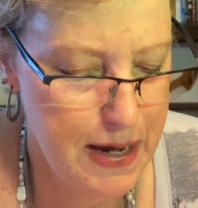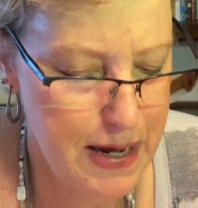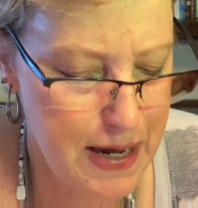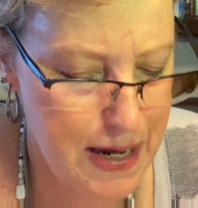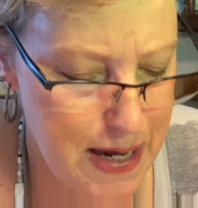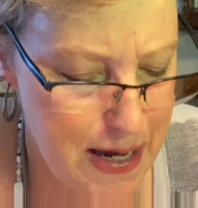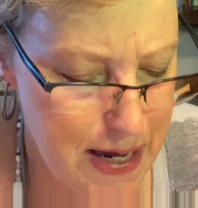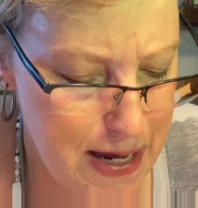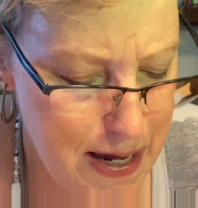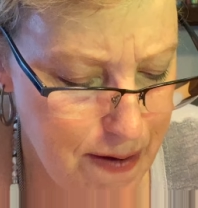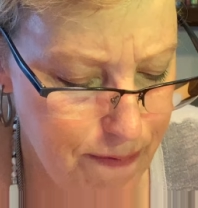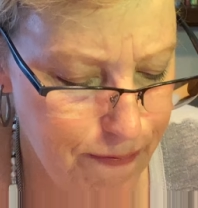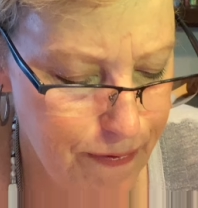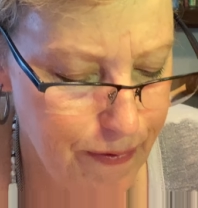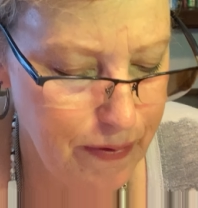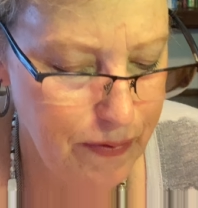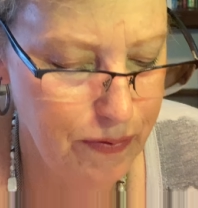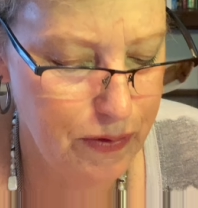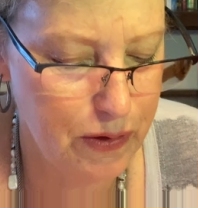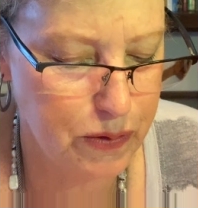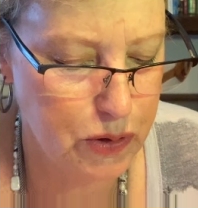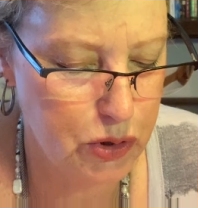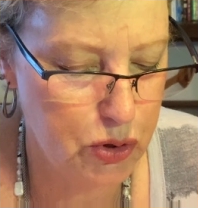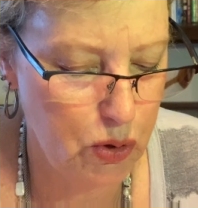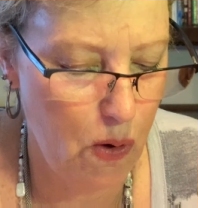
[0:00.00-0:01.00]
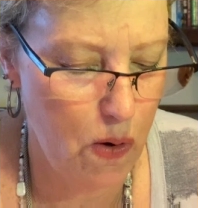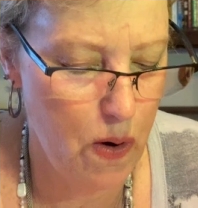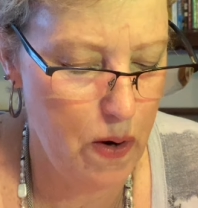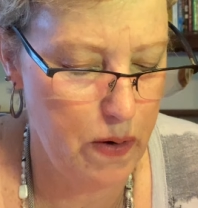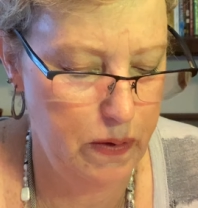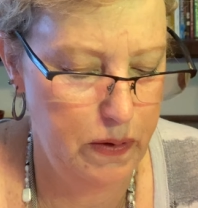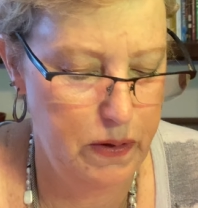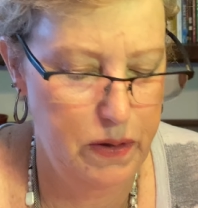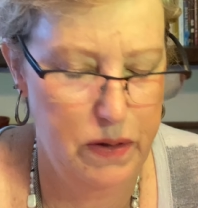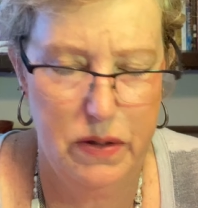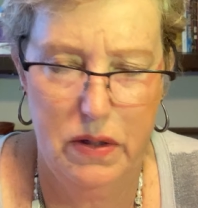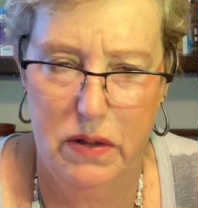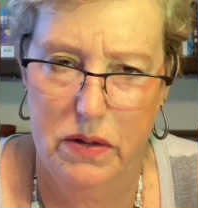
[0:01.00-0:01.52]
Even the
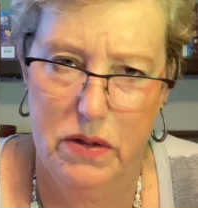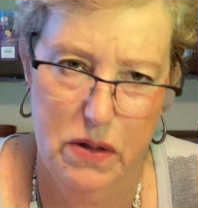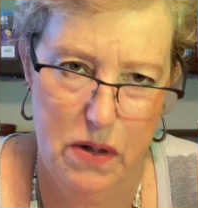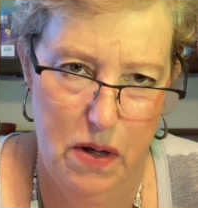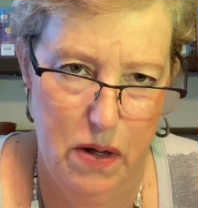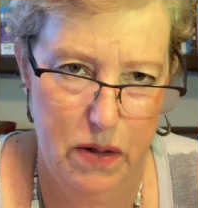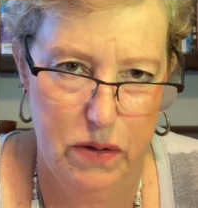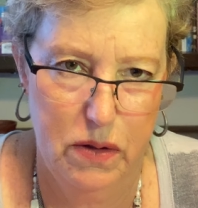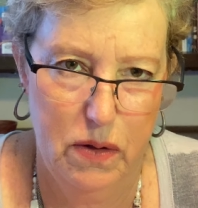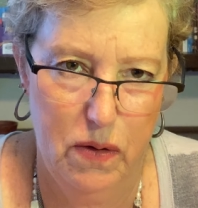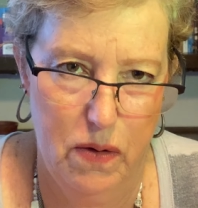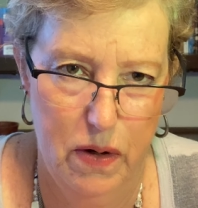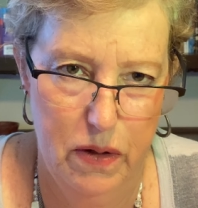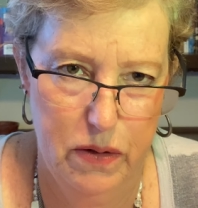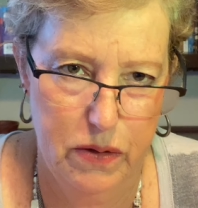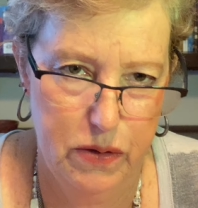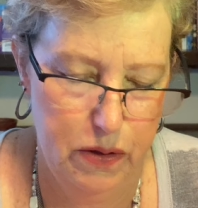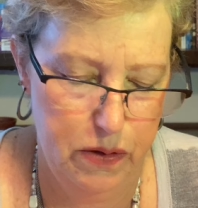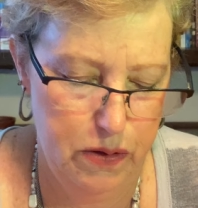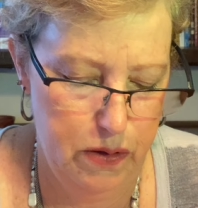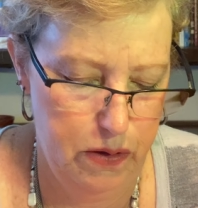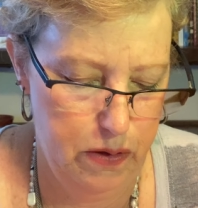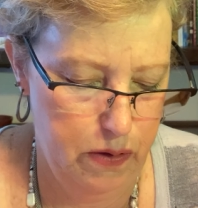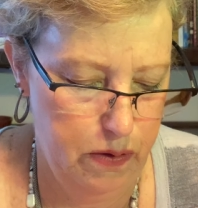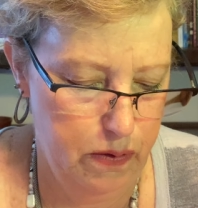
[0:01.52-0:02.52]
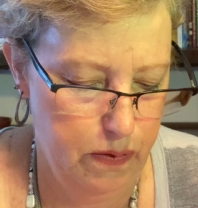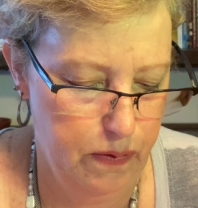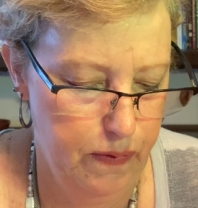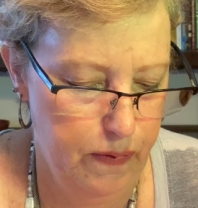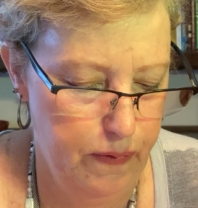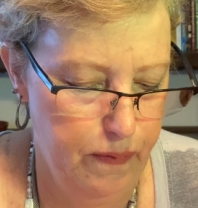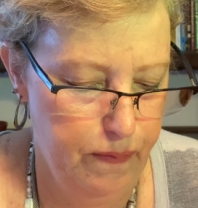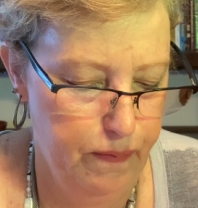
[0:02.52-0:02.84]
darkness is not dark to you.